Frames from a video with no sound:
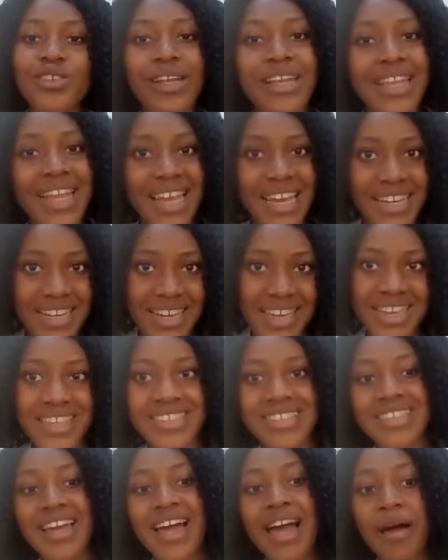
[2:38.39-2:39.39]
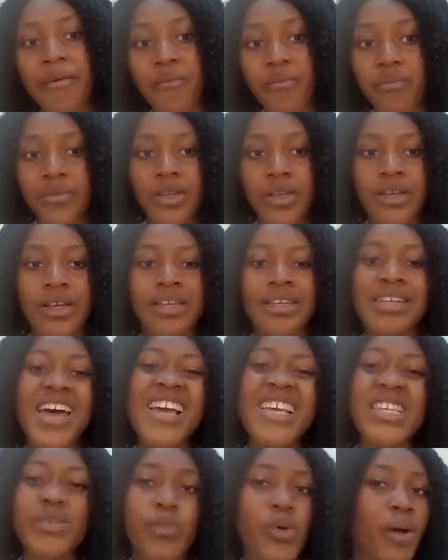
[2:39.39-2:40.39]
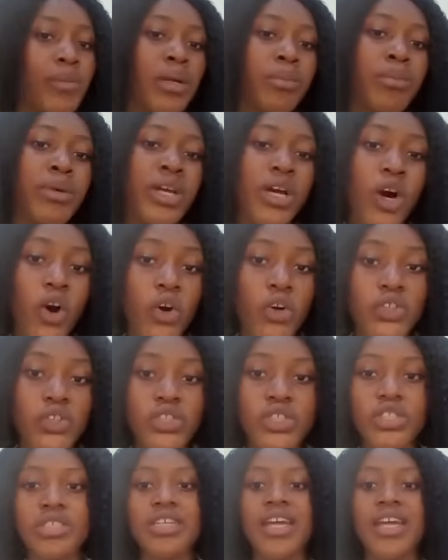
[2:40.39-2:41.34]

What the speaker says: online a scam. That is probably because